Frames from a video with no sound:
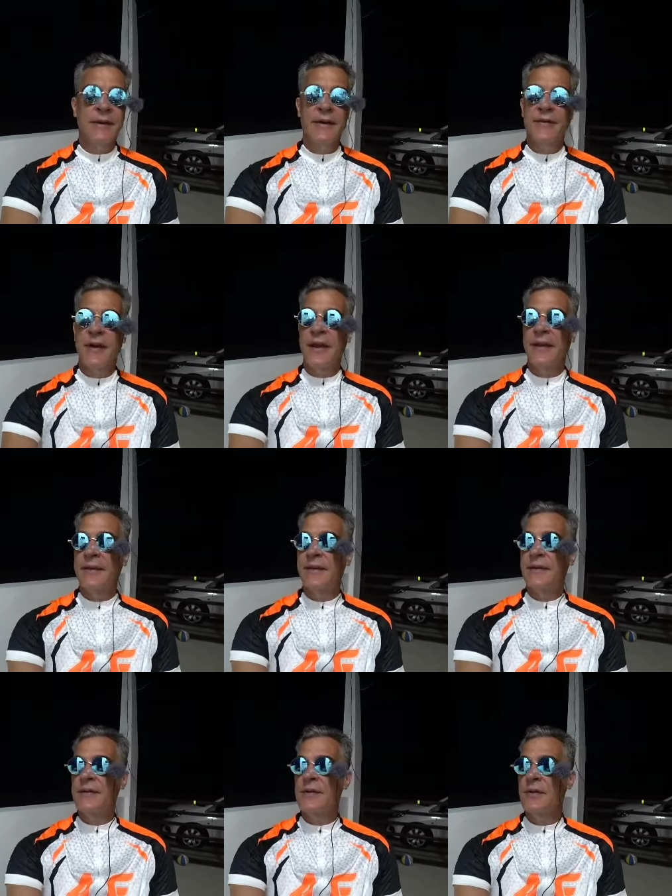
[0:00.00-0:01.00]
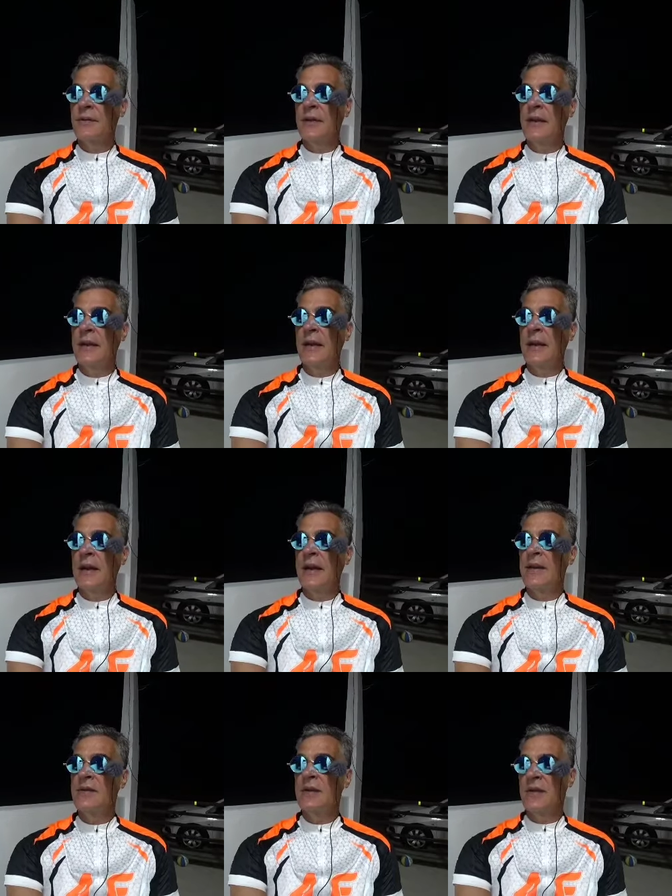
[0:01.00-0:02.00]
drank it. So he didn't get
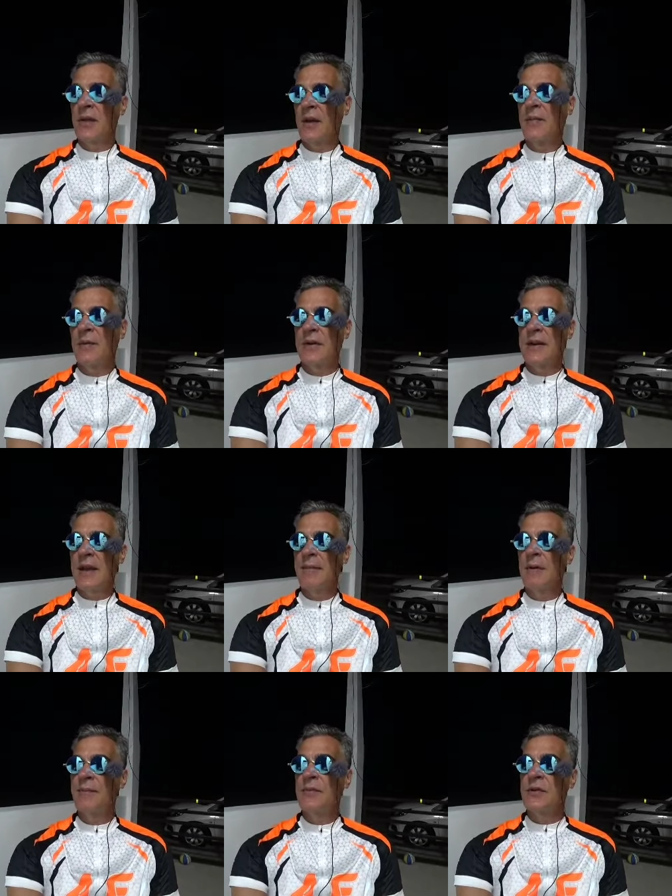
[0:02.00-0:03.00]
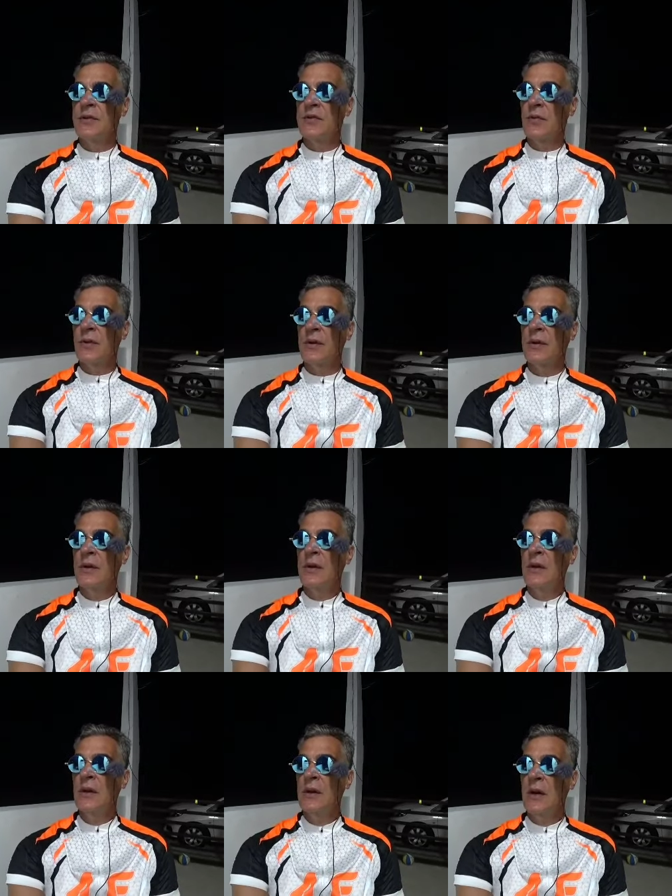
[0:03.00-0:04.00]
any. So I thought, I'm going to take him up to the store.
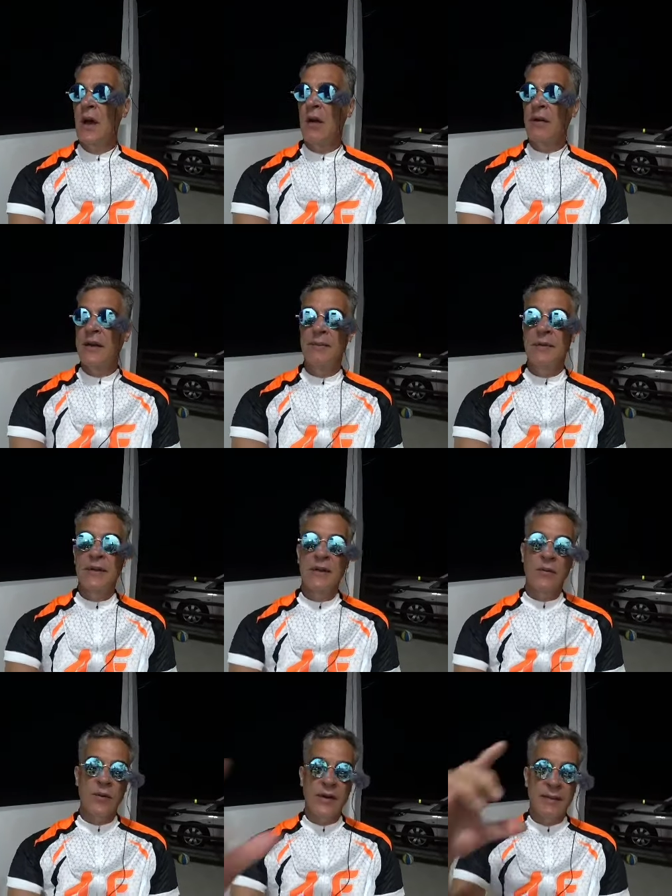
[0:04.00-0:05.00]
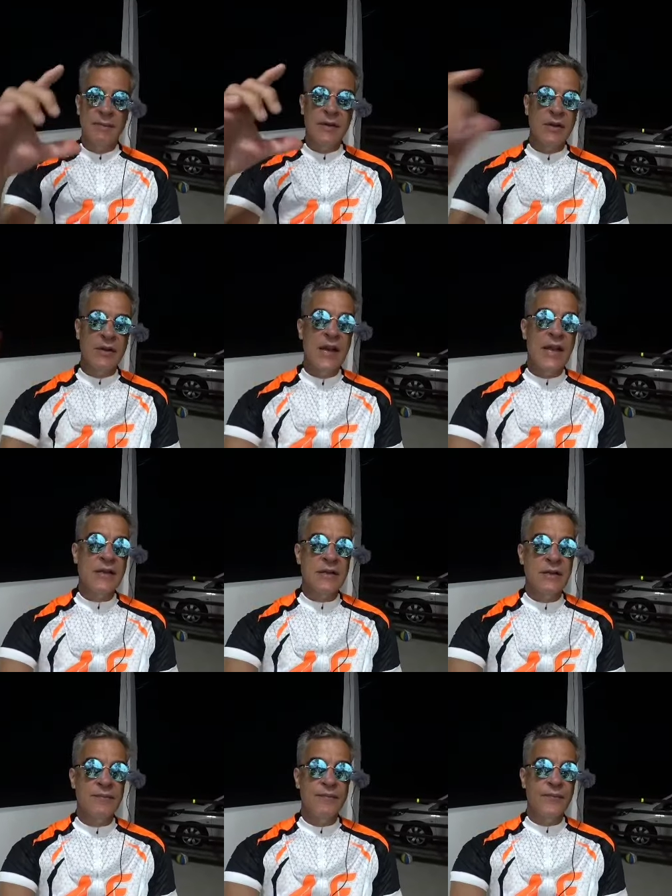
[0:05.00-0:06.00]
I'll get him one of them little
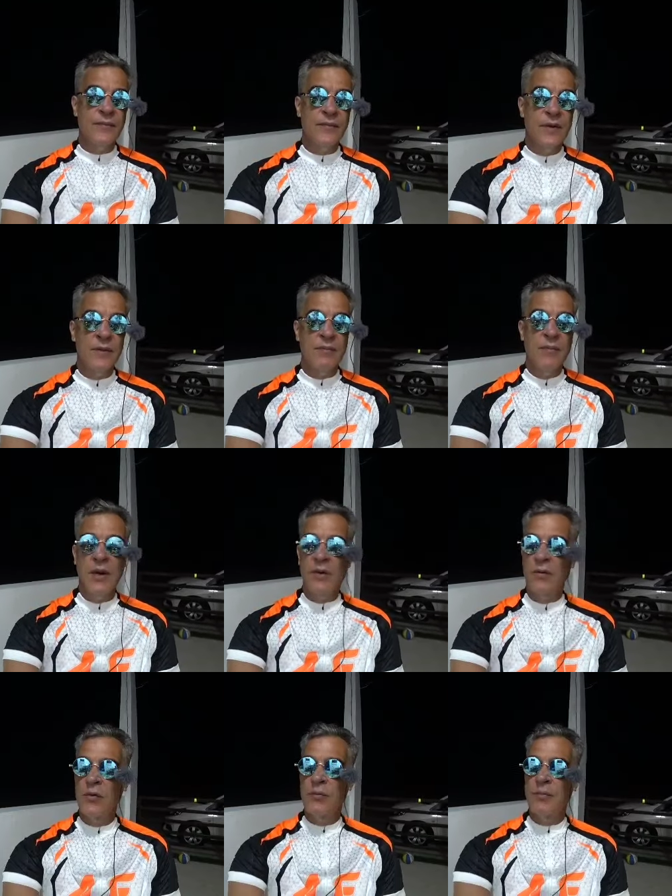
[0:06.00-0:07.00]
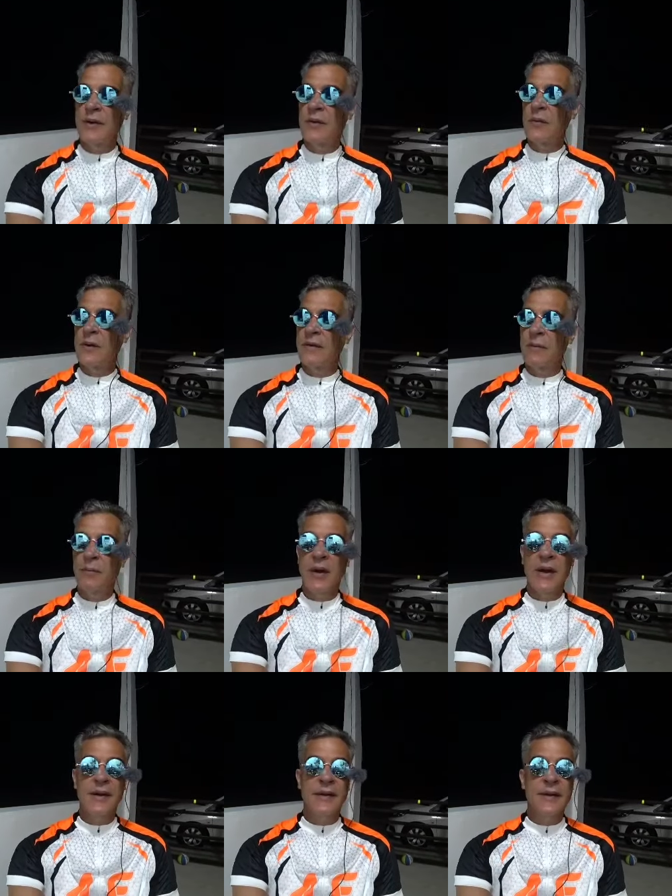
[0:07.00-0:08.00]
cans of the mug root beer, whatever
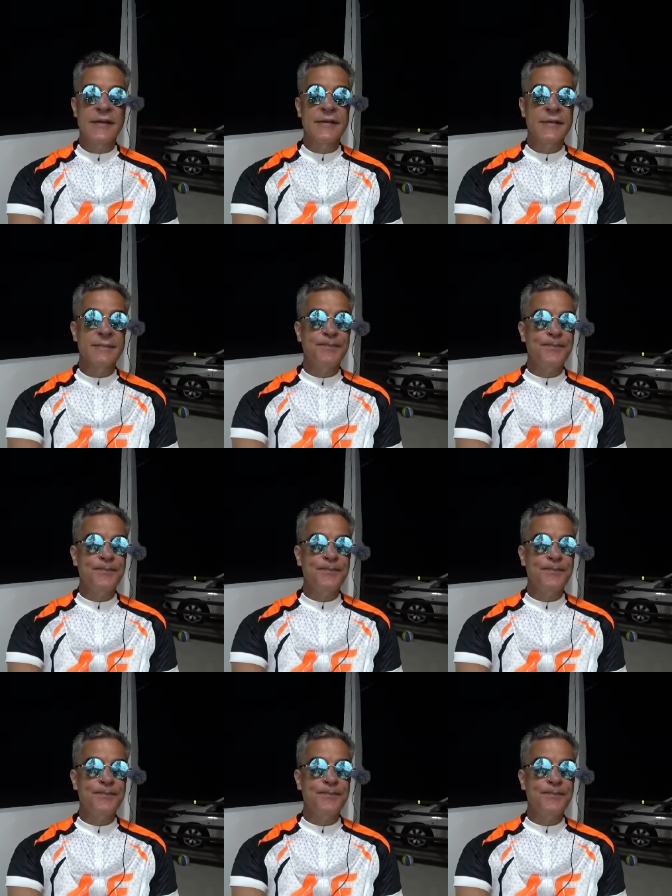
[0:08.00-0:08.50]
brand it is.